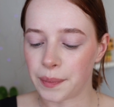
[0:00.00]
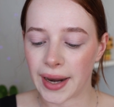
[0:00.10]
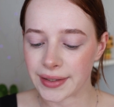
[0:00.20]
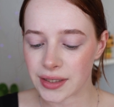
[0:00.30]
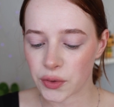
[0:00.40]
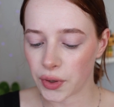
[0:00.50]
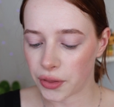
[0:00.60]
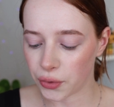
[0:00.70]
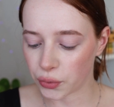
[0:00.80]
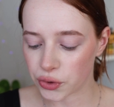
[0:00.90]
blends with
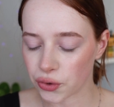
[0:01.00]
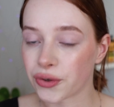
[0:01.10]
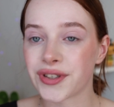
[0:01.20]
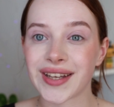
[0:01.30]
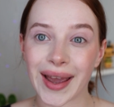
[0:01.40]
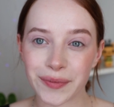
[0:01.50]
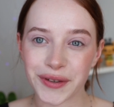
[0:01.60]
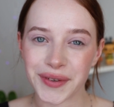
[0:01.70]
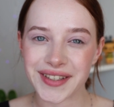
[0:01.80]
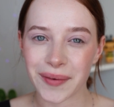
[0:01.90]
neutrals, I'm
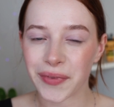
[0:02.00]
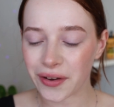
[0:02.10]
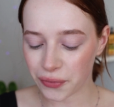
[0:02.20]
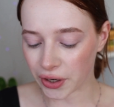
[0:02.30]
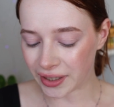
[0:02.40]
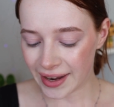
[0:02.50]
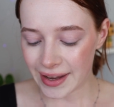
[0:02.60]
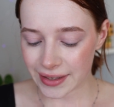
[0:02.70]
doing something fun.